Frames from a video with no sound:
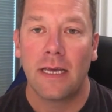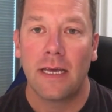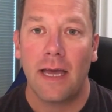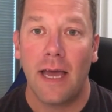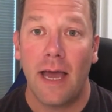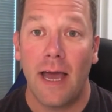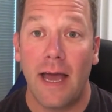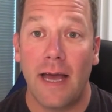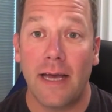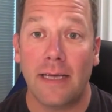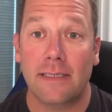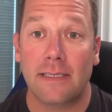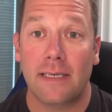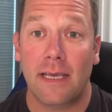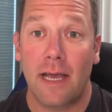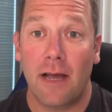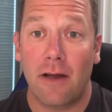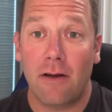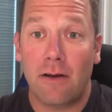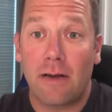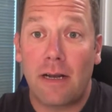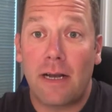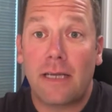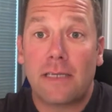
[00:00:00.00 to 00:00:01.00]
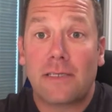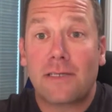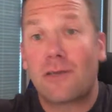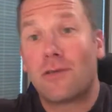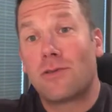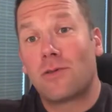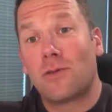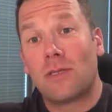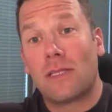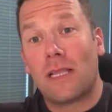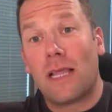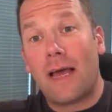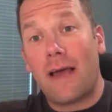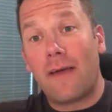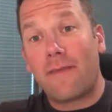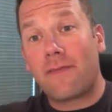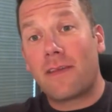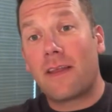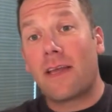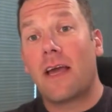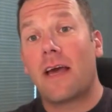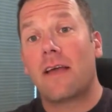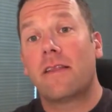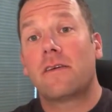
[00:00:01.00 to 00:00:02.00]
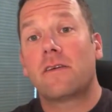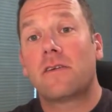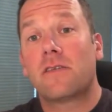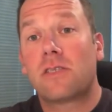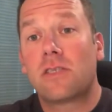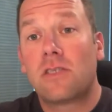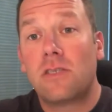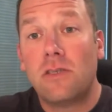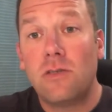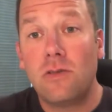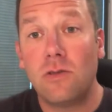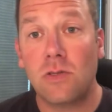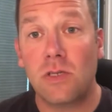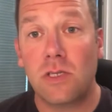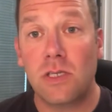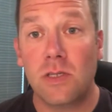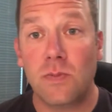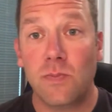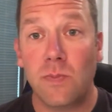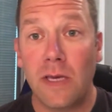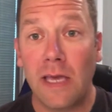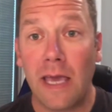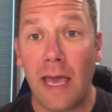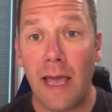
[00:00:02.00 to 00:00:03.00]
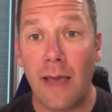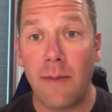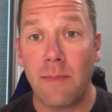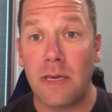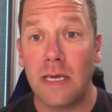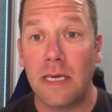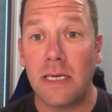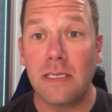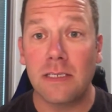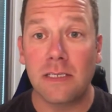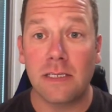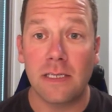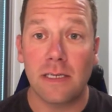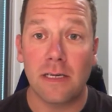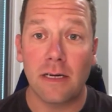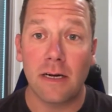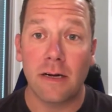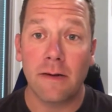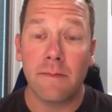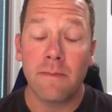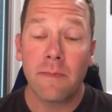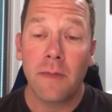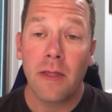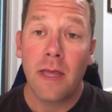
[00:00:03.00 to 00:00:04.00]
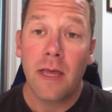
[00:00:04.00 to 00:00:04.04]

as Karen and I started doing life together, snooze just became easier.